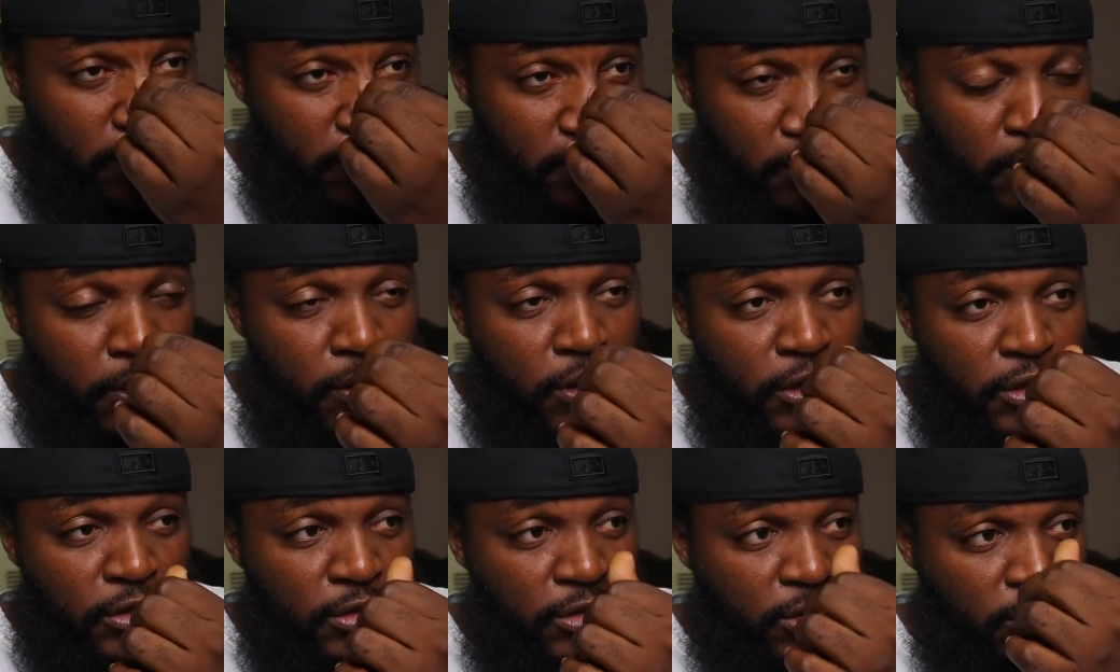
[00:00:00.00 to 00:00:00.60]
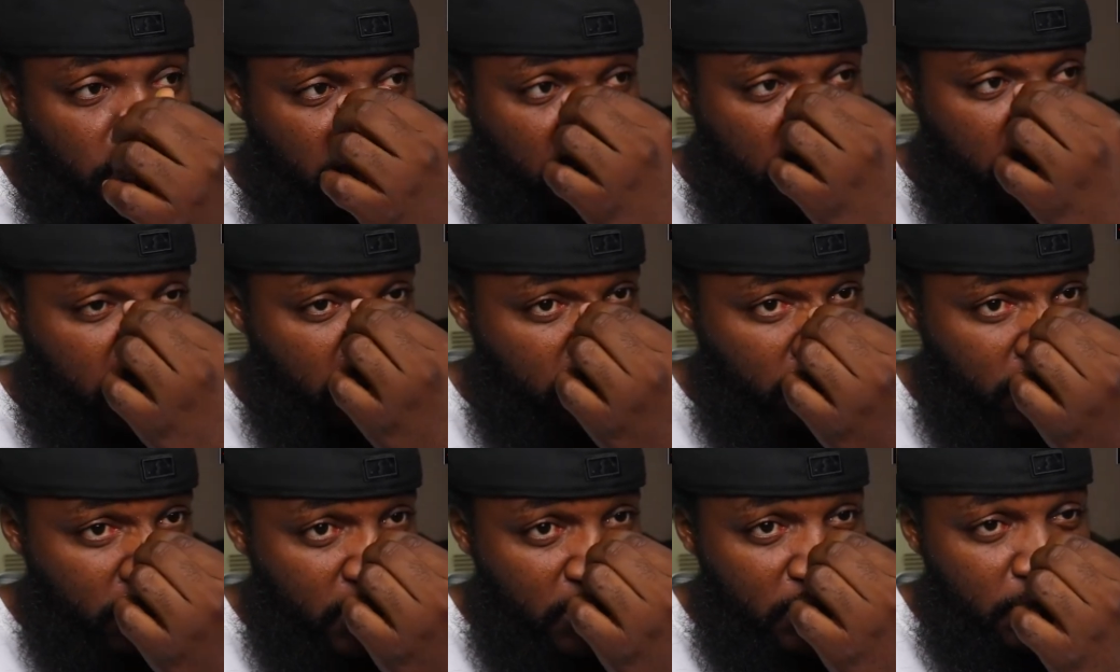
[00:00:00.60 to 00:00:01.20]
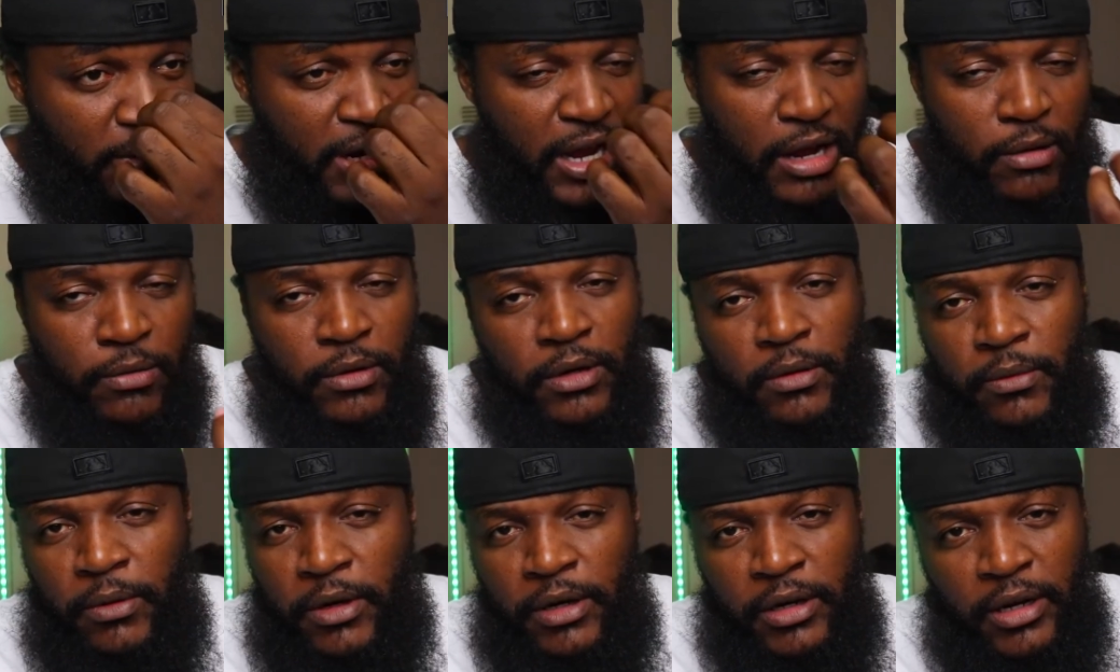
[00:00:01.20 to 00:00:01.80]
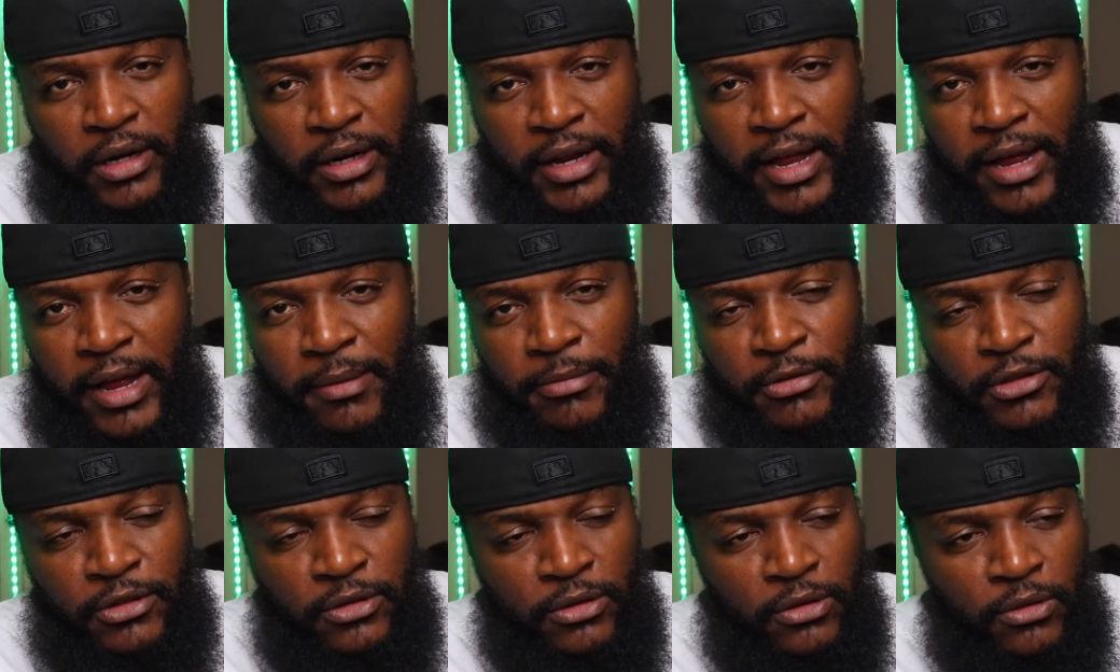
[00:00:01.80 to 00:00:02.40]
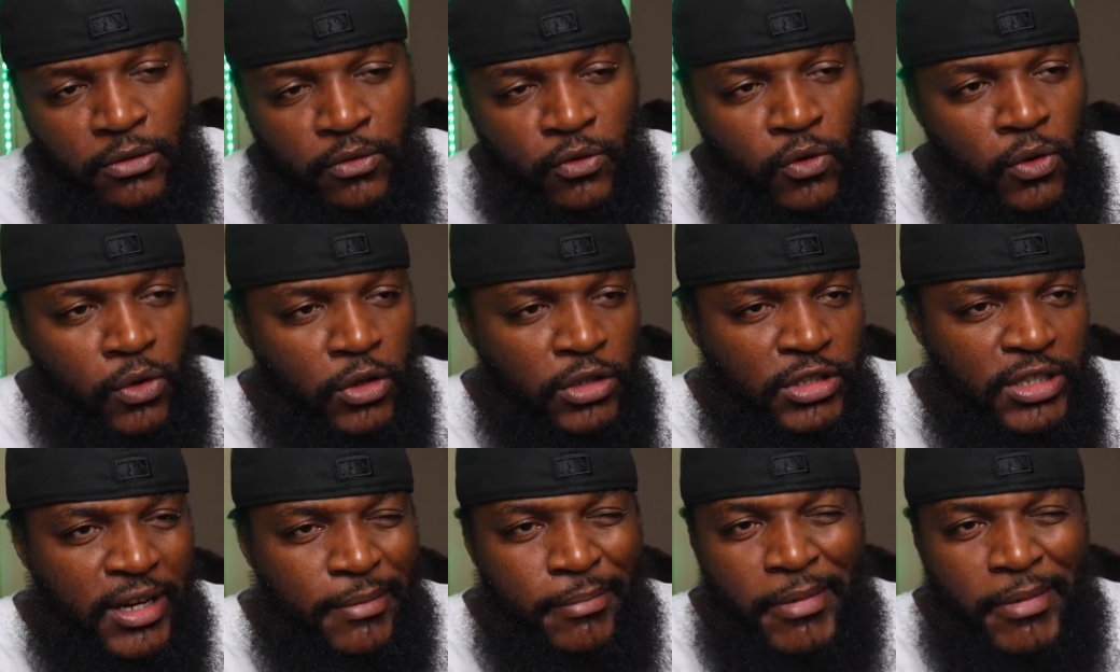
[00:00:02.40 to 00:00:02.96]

We're going through some shit, bro, but I wouldn't want nothing to happen to her, of course.